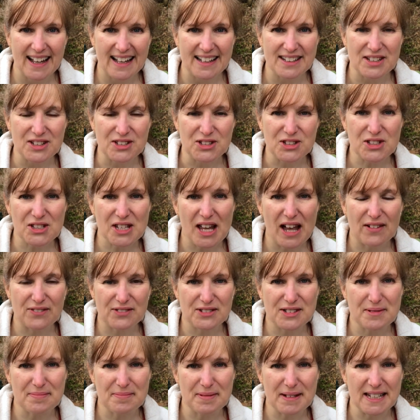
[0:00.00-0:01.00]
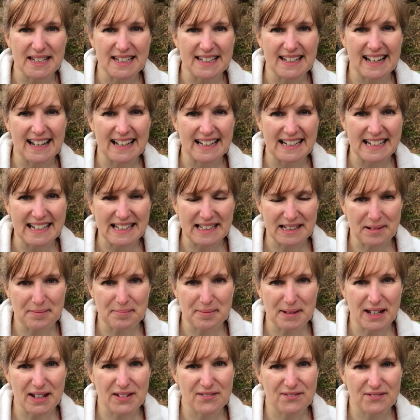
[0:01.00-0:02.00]
You just have to be a little
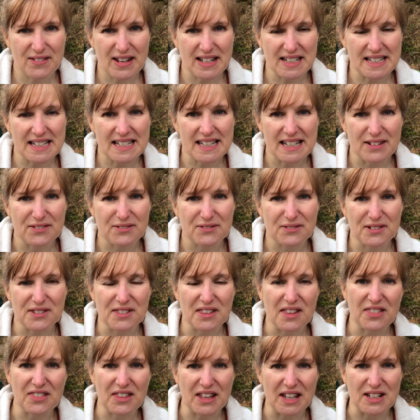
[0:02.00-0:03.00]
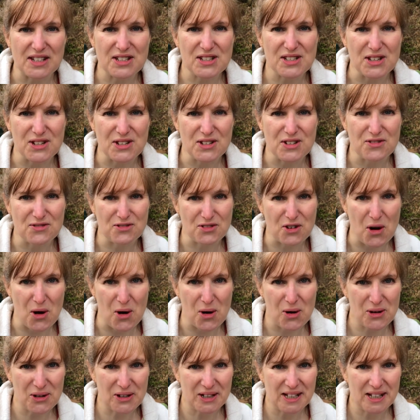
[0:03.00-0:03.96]
bit inventive with the things that you've got.